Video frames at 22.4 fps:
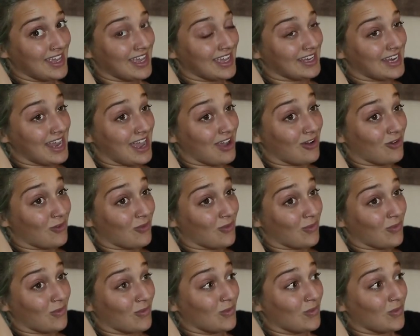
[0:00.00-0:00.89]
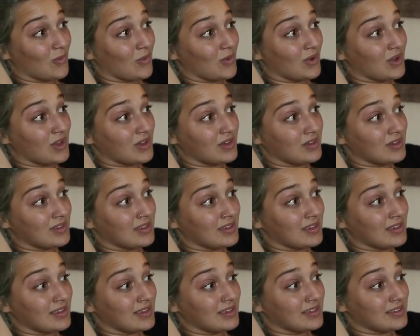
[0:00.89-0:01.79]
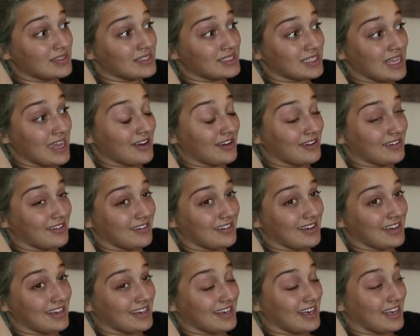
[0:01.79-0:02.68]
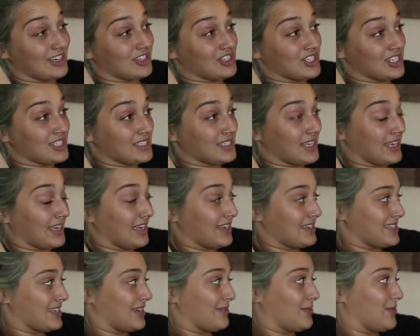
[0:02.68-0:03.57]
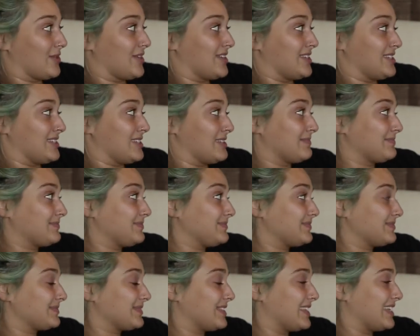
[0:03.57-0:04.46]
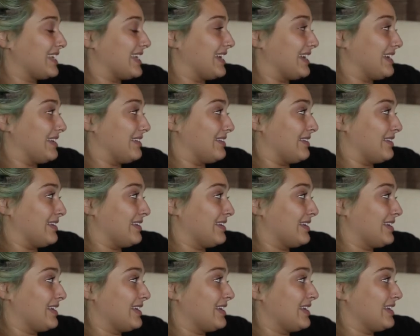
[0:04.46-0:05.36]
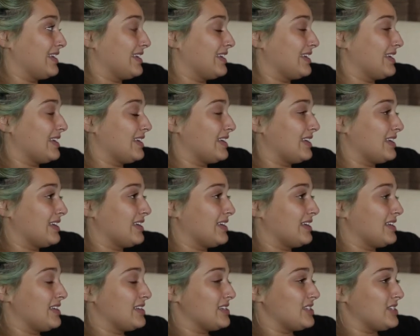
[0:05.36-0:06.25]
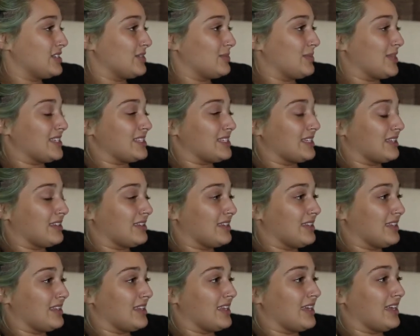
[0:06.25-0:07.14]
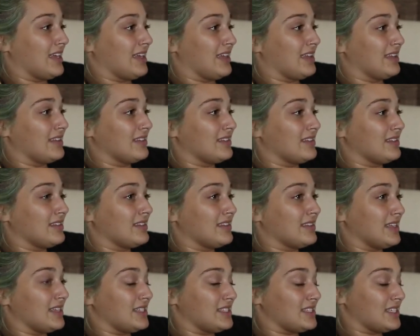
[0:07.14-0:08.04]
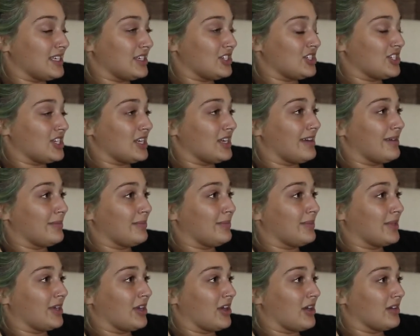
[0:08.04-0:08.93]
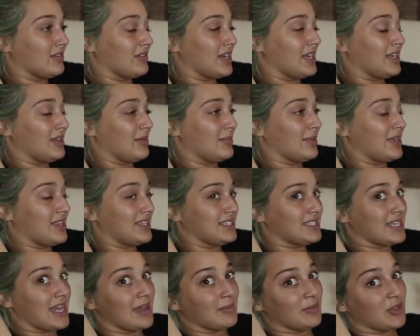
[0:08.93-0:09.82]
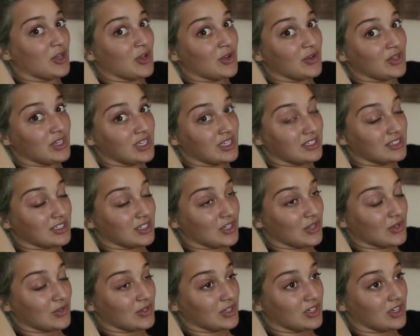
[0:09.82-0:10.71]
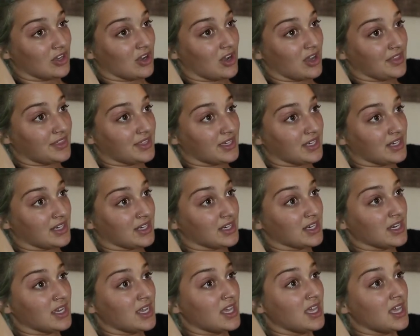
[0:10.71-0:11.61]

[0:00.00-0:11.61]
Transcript: and how scared and anxious I guess I was. And so basically they stitched it up, they got ready. By the time Cody and Dakota got there,